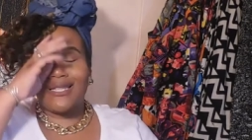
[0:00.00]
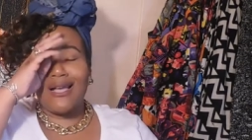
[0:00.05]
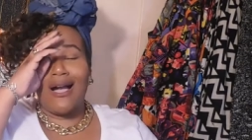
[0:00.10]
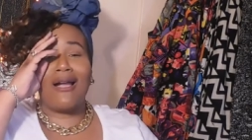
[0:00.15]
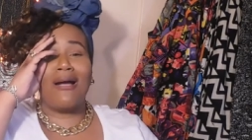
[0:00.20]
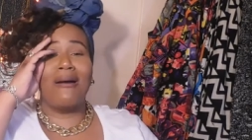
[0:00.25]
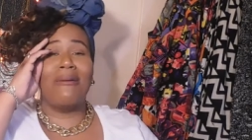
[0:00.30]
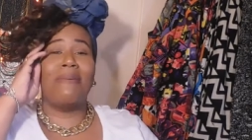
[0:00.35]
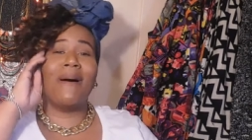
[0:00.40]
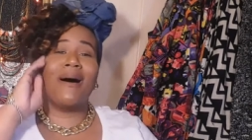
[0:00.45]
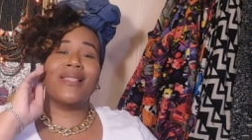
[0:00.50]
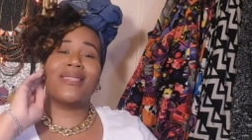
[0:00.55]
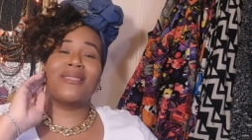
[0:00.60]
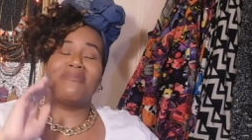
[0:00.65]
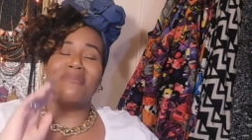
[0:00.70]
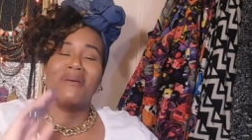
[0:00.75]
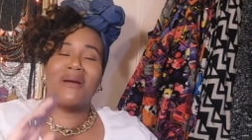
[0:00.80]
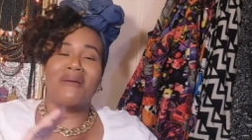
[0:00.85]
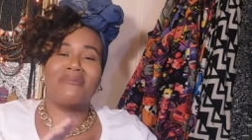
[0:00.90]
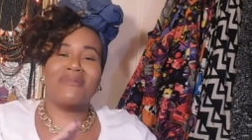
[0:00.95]
talk about the
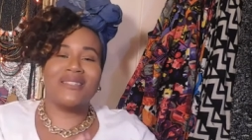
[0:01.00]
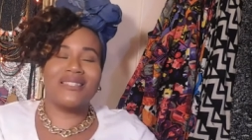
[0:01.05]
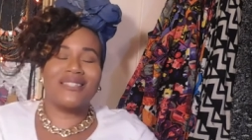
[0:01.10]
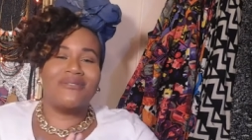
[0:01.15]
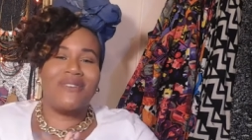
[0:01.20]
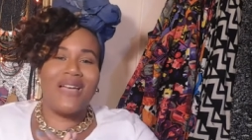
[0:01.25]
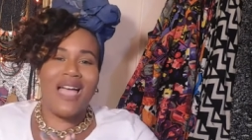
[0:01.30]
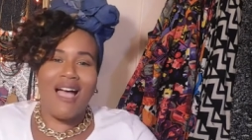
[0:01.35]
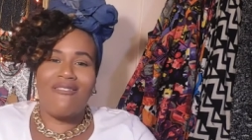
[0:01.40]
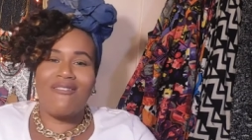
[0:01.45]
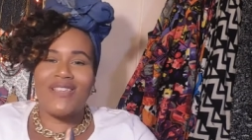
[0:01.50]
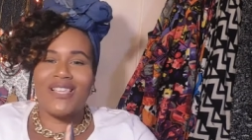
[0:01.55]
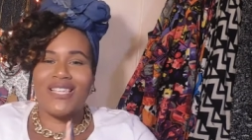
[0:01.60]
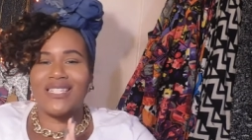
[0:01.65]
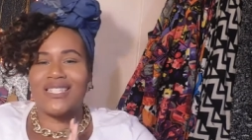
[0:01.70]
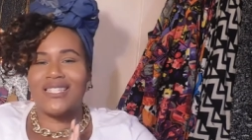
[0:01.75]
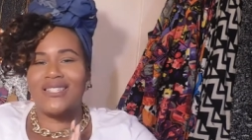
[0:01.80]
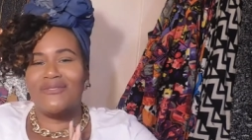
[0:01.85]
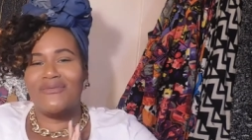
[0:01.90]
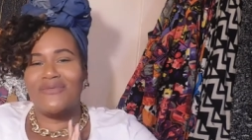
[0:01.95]
purpose of having
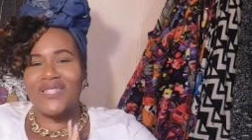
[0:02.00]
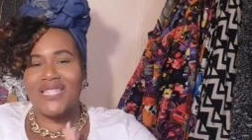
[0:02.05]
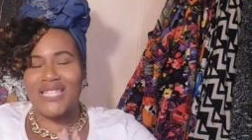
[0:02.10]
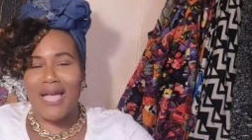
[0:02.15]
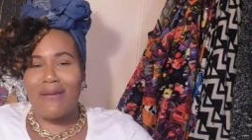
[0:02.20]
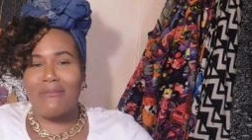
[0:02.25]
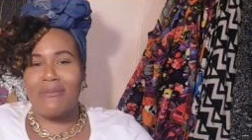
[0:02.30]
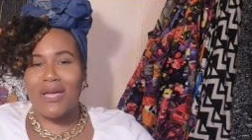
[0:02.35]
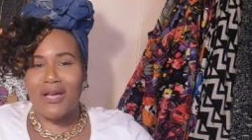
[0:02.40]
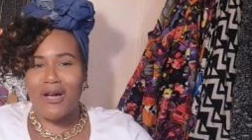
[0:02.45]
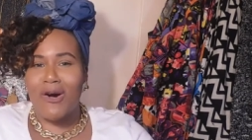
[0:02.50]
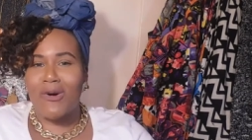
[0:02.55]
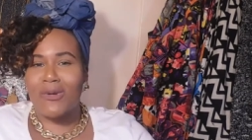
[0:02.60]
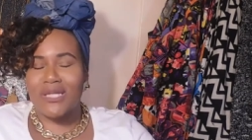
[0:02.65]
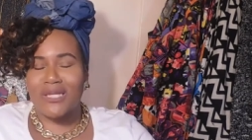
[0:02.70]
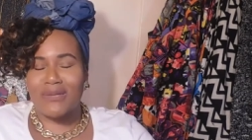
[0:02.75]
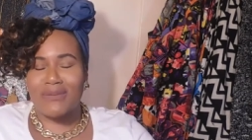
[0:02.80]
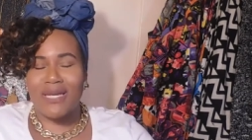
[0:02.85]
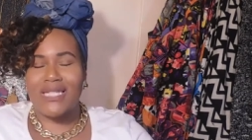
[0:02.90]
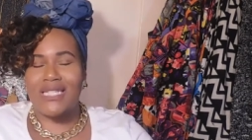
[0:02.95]
just a statement coat,
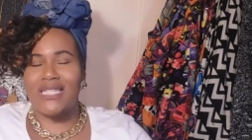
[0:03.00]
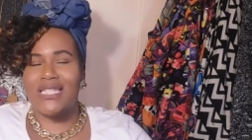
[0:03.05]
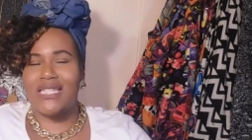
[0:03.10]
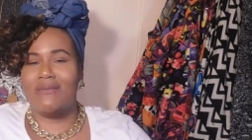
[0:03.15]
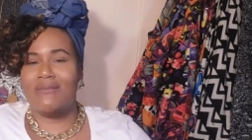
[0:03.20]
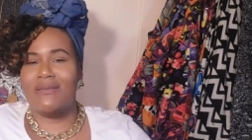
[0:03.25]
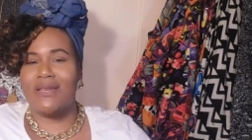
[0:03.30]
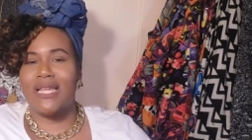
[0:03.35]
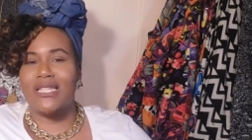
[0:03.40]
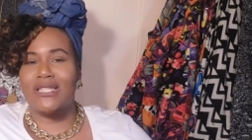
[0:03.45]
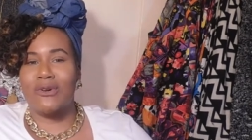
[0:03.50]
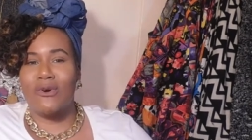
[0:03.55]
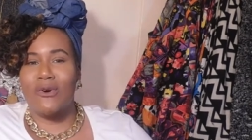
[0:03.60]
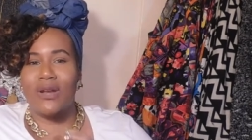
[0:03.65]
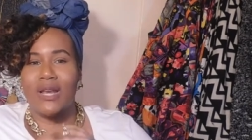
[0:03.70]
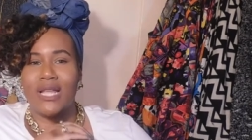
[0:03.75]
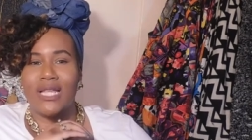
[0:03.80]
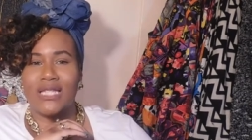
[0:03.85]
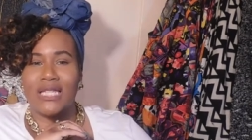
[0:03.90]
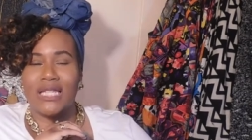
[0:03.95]
especially something that's
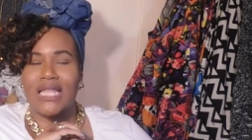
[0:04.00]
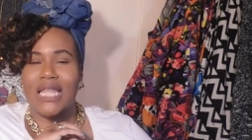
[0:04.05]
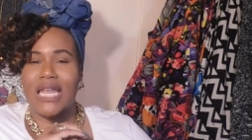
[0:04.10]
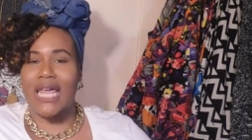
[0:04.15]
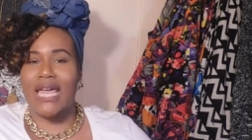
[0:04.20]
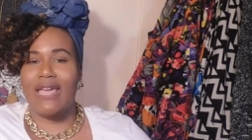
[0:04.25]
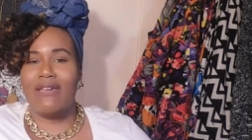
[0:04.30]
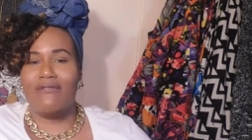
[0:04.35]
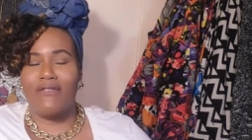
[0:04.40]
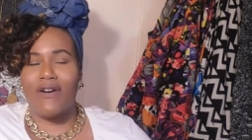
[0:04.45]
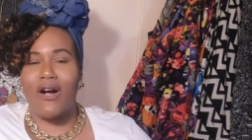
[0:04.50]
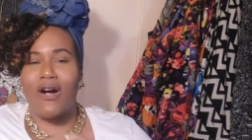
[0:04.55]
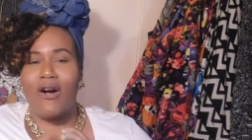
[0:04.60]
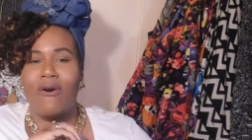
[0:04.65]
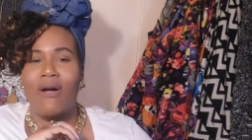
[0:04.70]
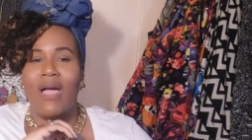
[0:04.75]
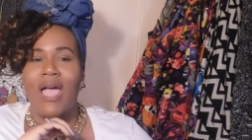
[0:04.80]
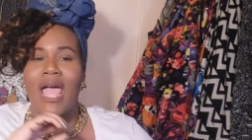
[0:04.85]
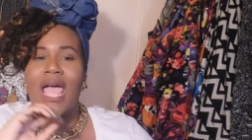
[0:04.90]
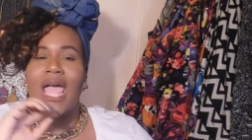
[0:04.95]
going into the late
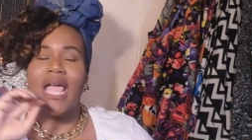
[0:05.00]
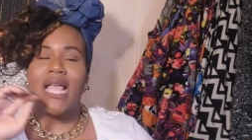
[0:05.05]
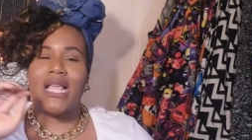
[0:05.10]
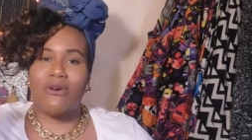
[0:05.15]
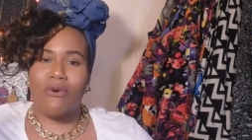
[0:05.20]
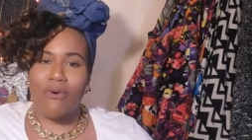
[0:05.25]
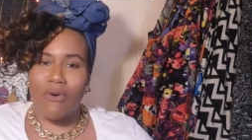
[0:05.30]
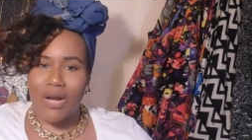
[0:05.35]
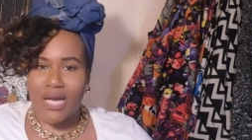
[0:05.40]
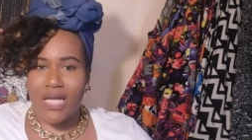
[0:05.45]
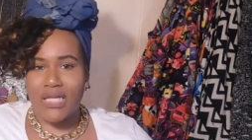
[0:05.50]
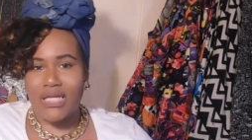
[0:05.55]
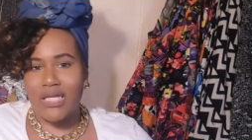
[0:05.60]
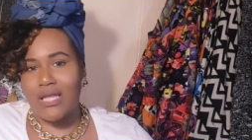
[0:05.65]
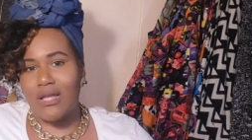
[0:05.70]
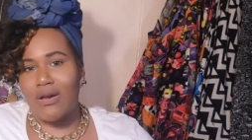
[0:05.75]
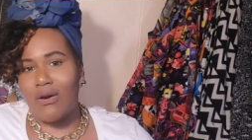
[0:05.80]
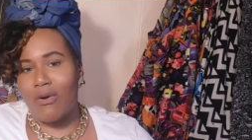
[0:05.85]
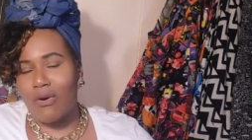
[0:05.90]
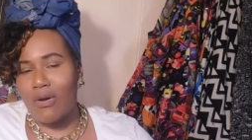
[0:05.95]
fall and going into
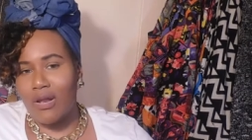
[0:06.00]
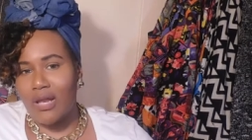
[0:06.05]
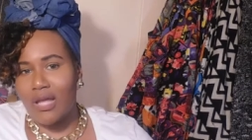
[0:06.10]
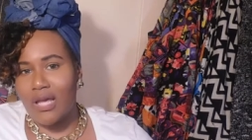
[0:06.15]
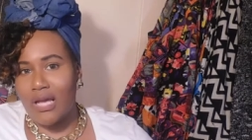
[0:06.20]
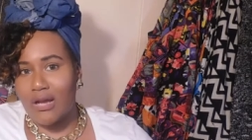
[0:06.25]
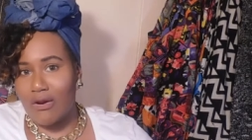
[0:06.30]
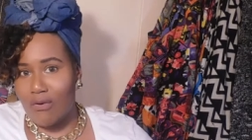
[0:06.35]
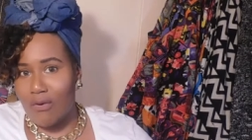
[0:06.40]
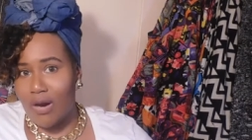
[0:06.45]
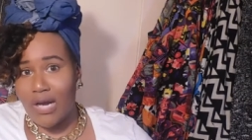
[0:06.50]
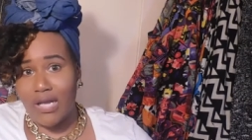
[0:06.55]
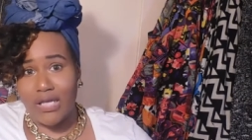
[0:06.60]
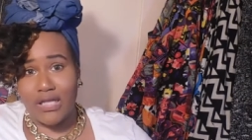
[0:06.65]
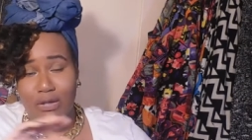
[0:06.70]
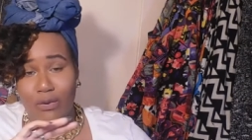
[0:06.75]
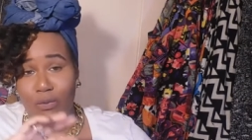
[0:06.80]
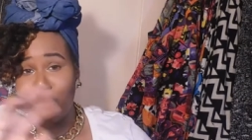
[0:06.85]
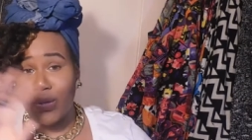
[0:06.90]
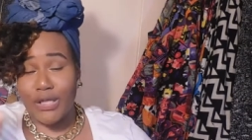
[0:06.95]
the early and going
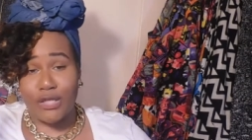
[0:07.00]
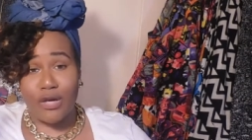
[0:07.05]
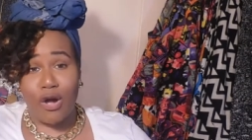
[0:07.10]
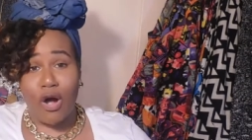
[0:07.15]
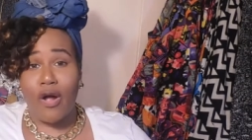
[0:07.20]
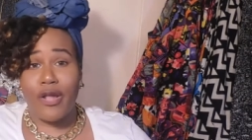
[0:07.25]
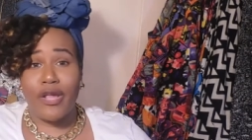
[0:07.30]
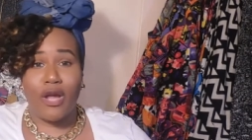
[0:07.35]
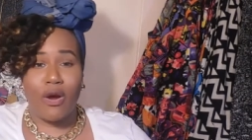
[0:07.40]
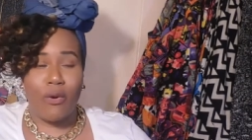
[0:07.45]
into winter all year